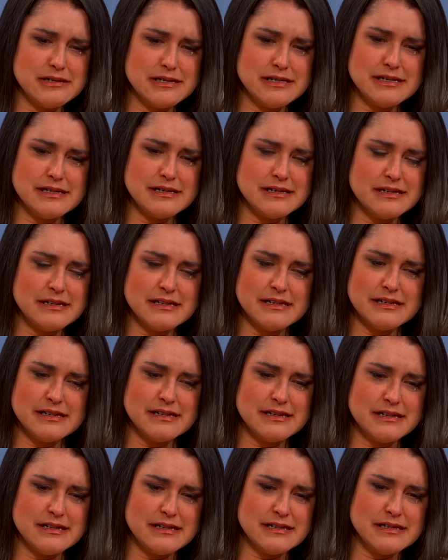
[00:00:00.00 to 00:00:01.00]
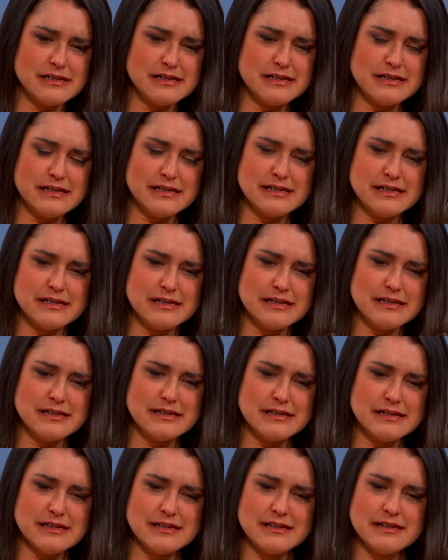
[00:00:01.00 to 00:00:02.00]
is, this is that
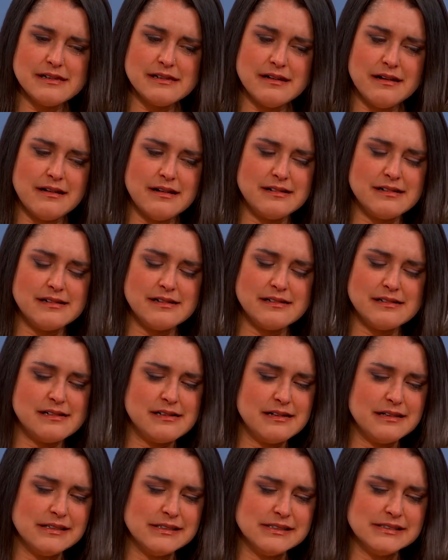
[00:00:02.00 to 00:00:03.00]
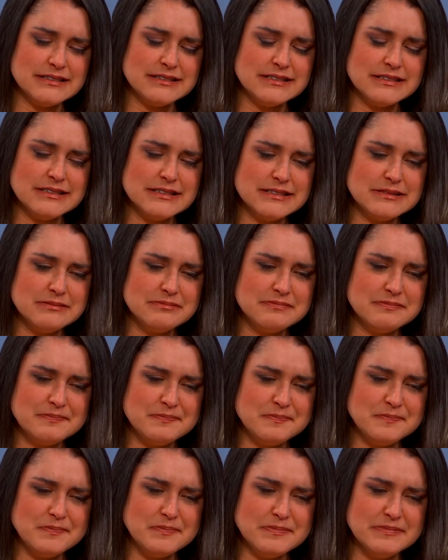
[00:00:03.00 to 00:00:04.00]
last step for you that you need, and I know you
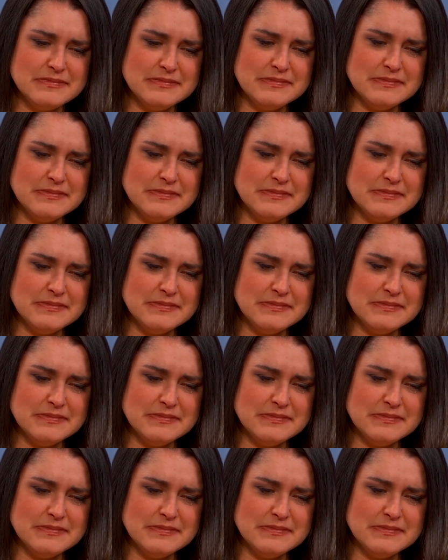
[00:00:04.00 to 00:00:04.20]
want to move